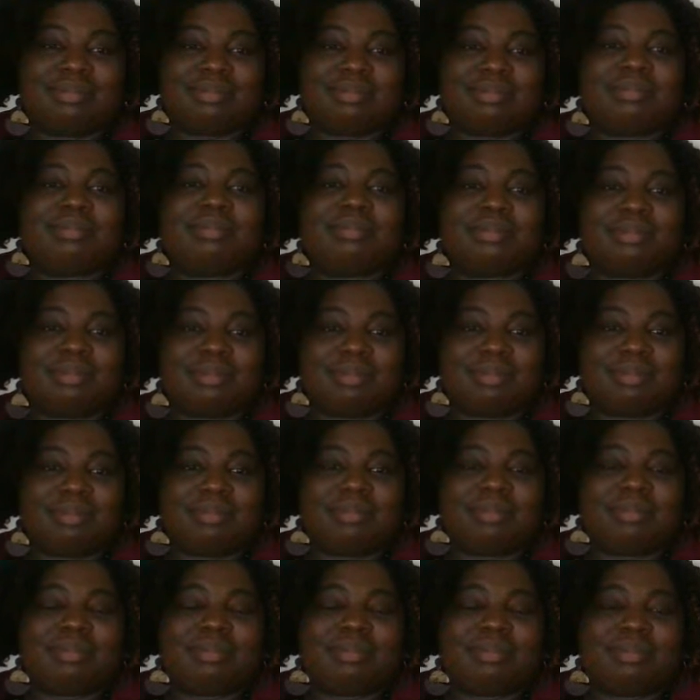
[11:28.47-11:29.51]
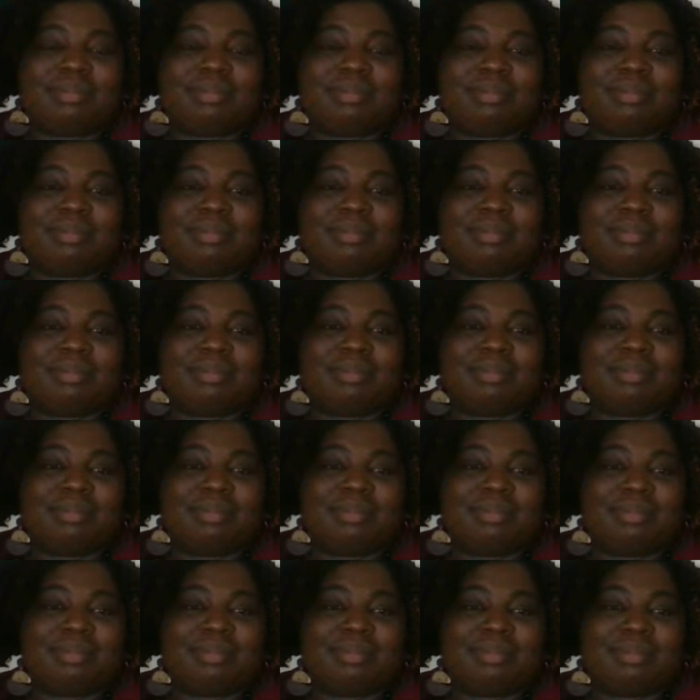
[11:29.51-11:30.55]

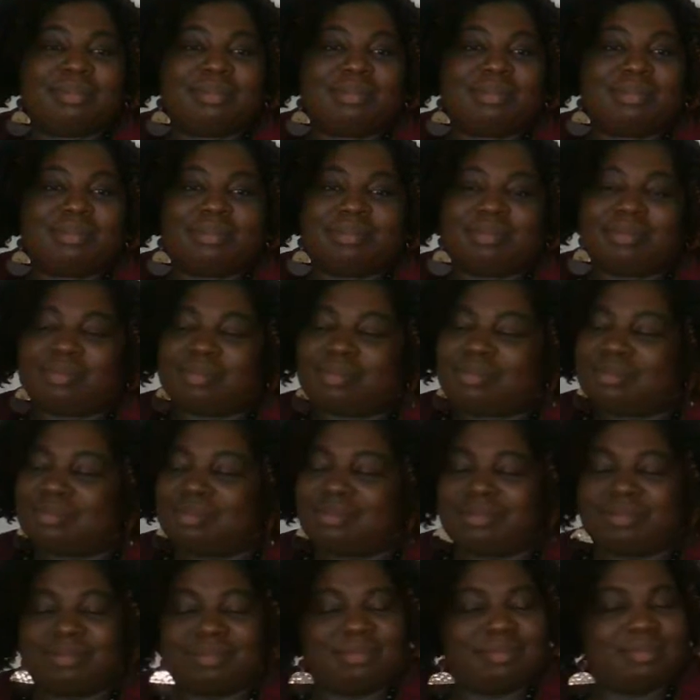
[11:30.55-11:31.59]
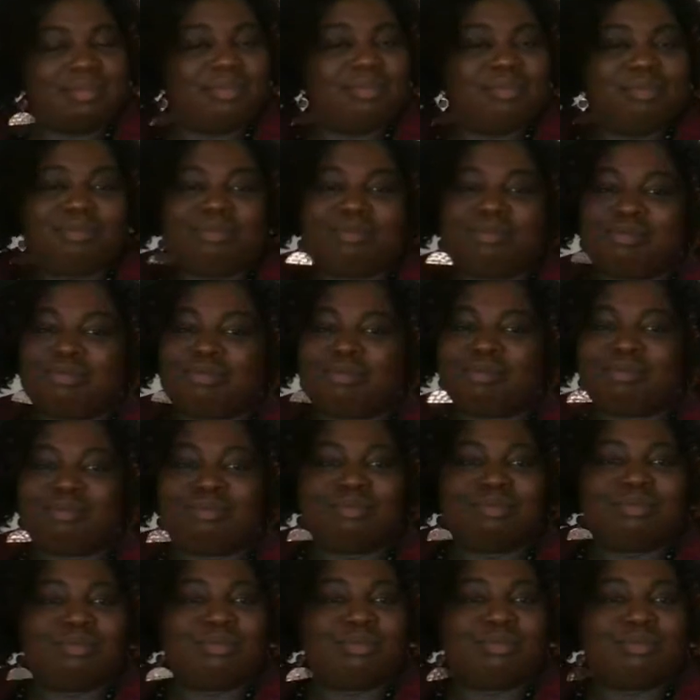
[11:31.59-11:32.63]

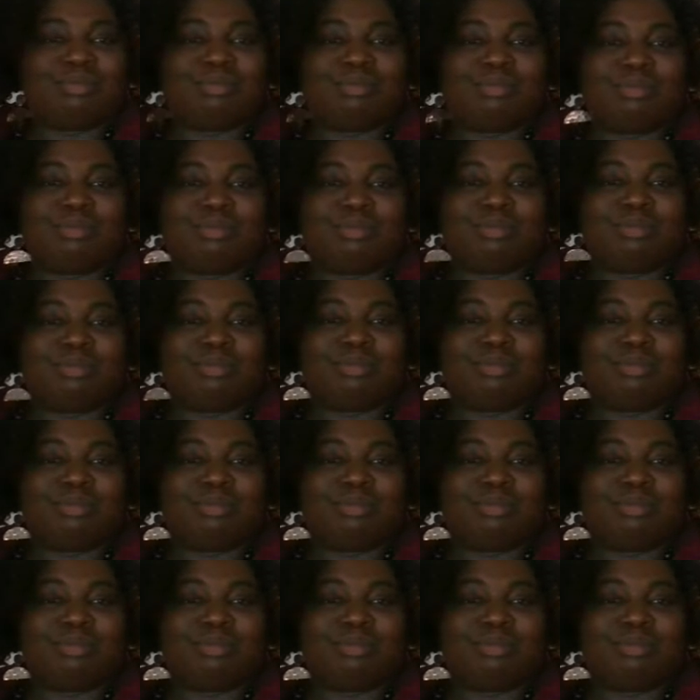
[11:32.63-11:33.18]
(not speaking)